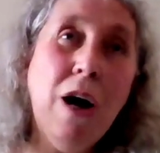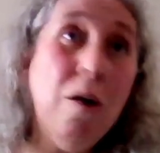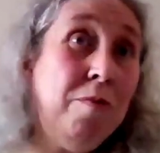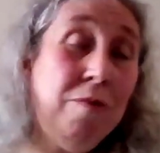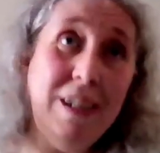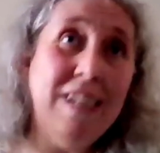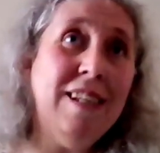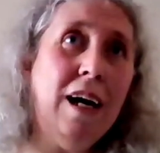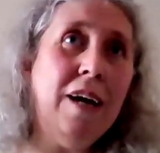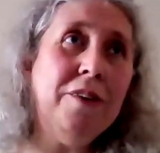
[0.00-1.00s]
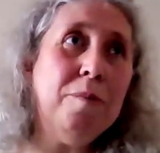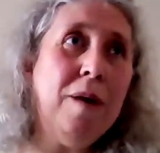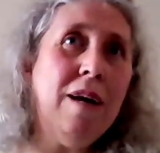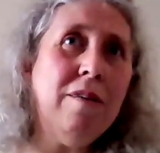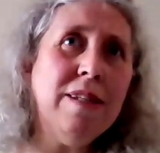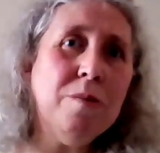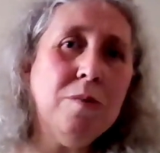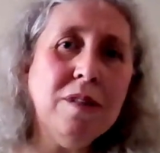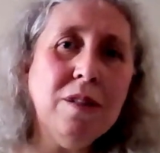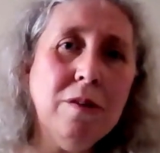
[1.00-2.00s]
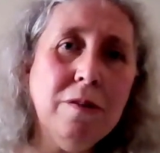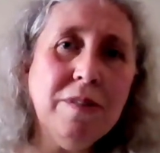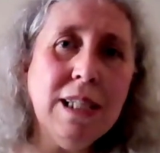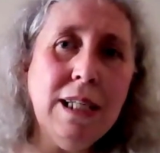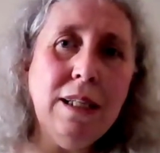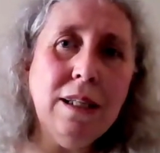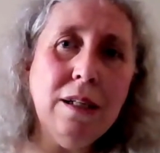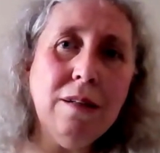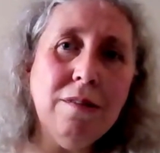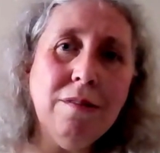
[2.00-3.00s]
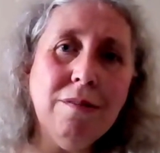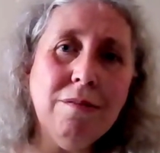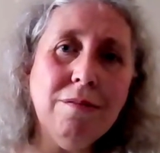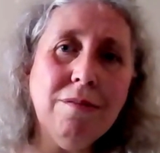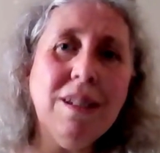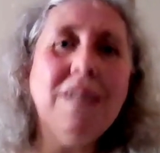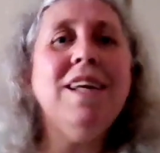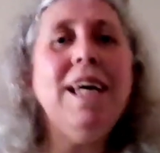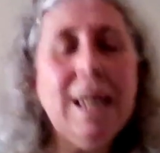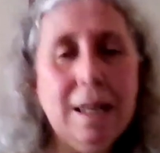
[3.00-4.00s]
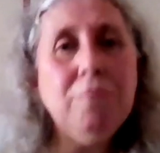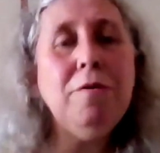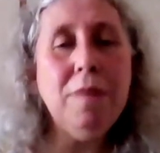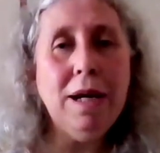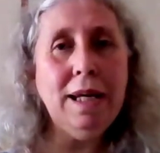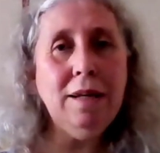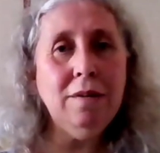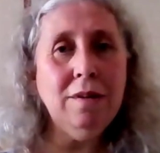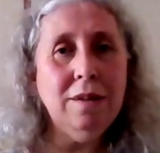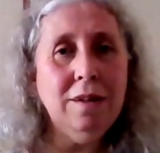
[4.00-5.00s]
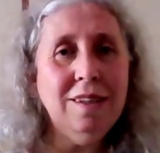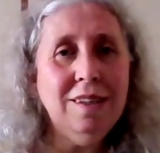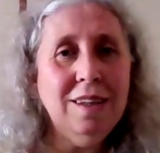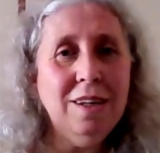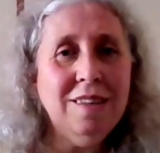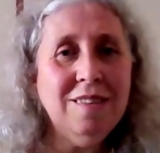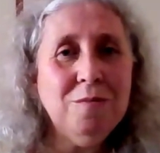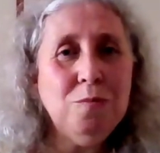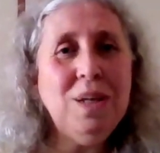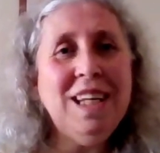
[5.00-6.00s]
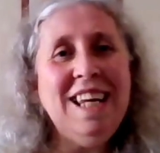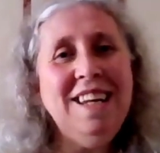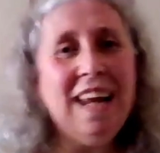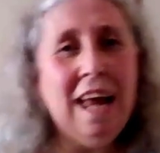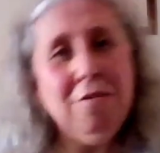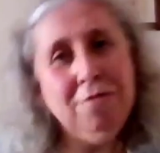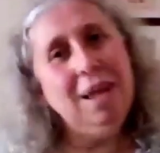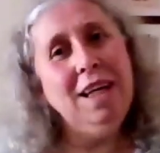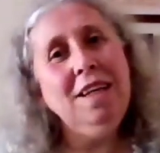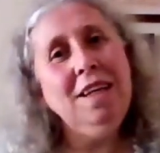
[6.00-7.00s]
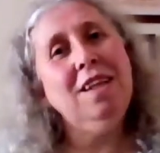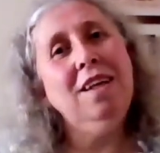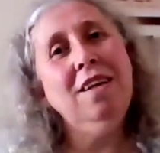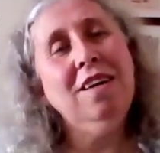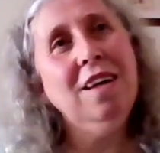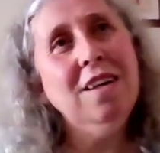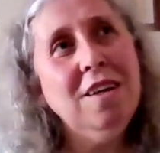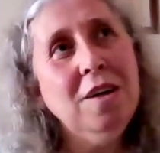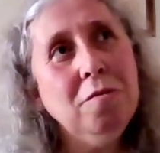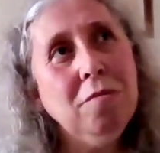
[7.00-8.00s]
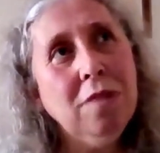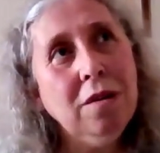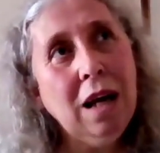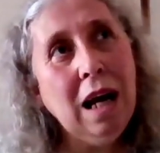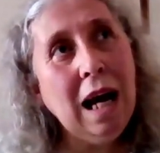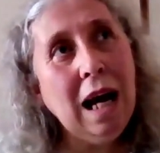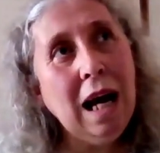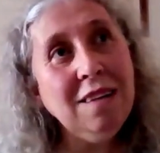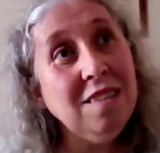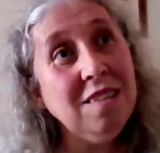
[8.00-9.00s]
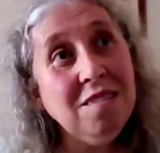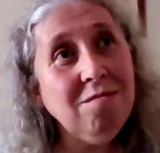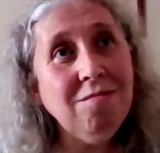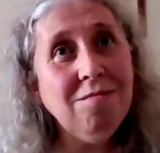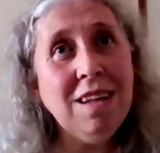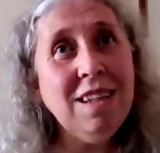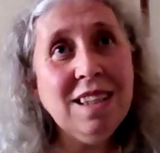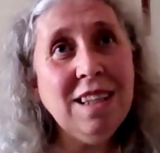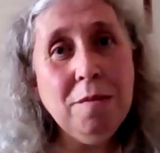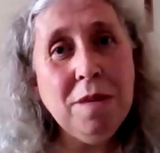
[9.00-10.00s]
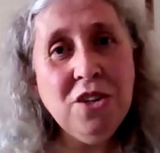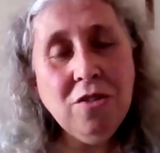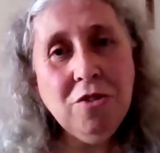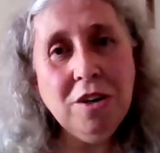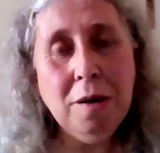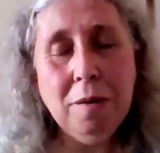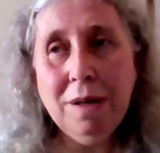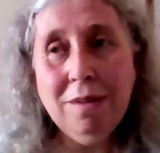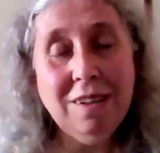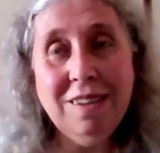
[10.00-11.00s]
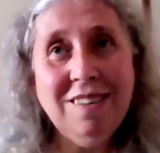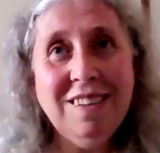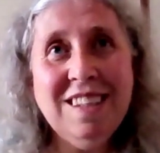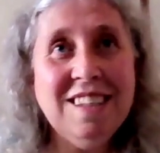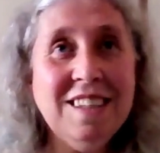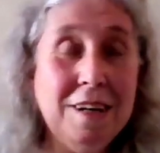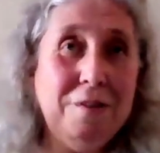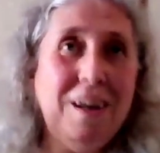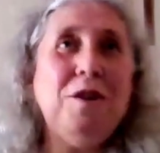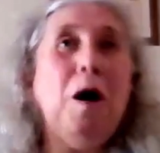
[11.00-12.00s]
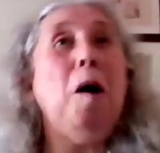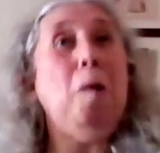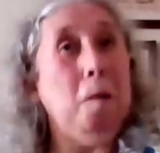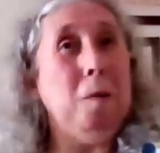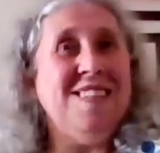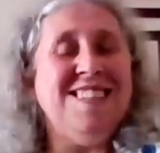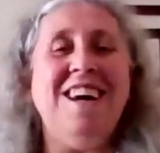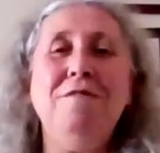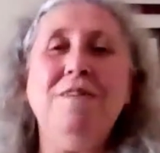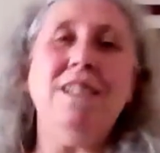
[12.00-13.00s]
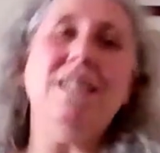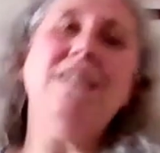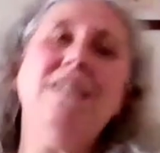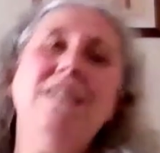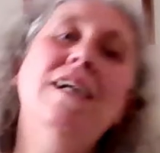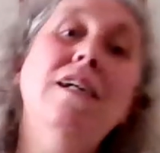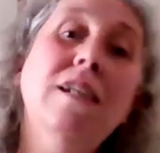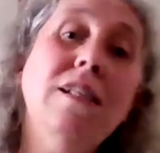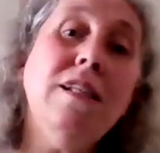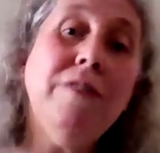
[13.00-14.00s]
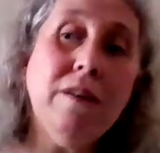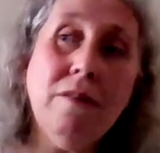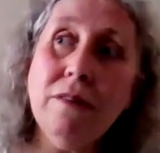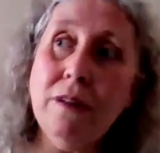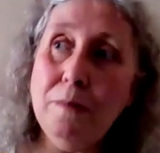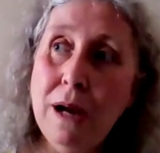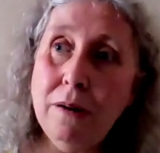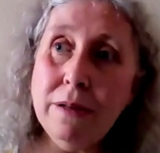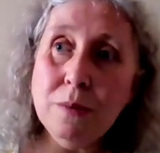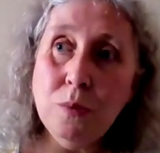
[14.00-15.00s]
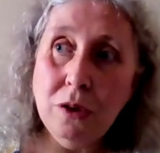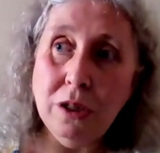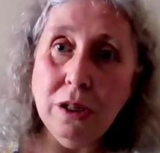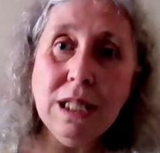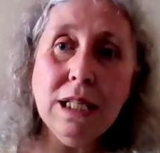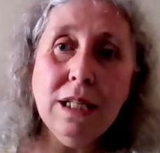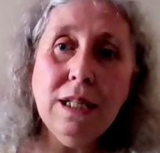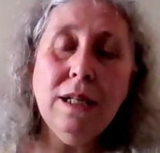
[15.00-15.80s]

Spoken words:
Hopefully that other parents will sort of see that they can remain within their faith and accept their children. I mean, this is sad. I would say I find it difficult that parents wouldn't,